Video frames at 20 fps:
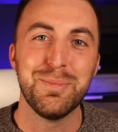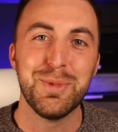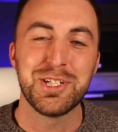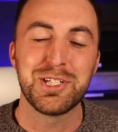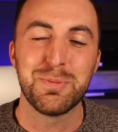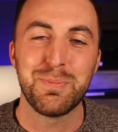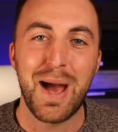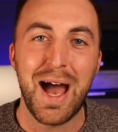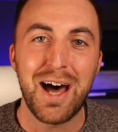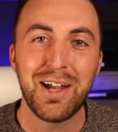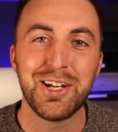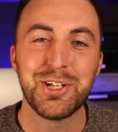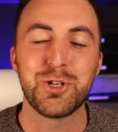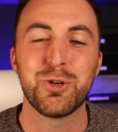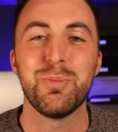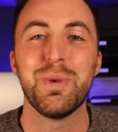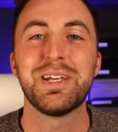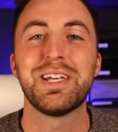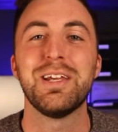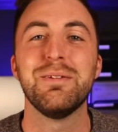municipalities
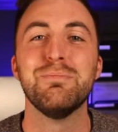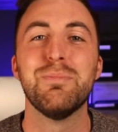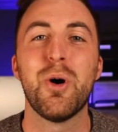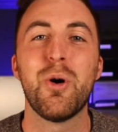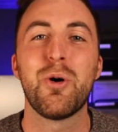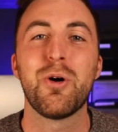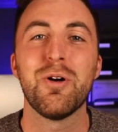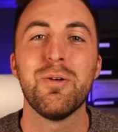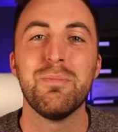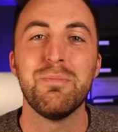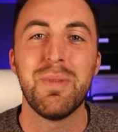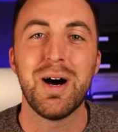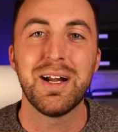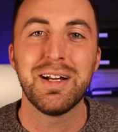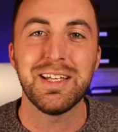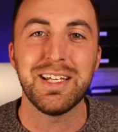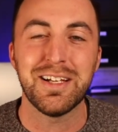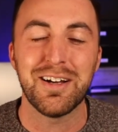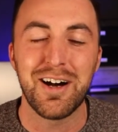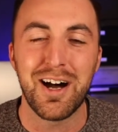are making more
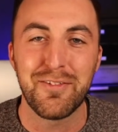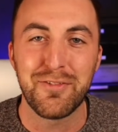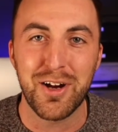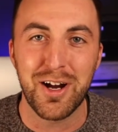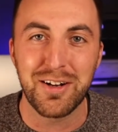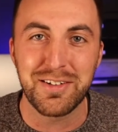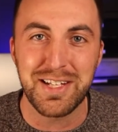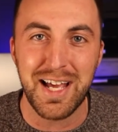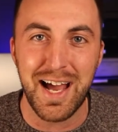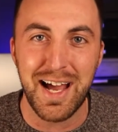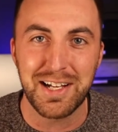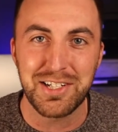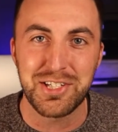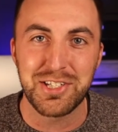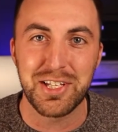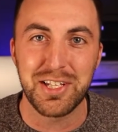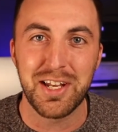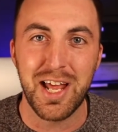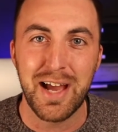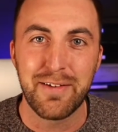money off our
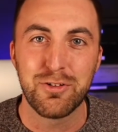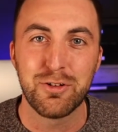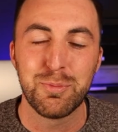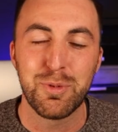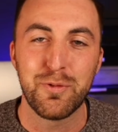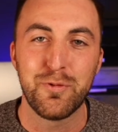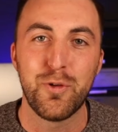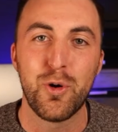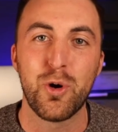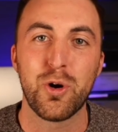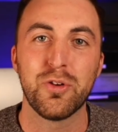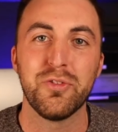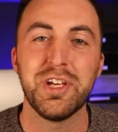taxes than ever before.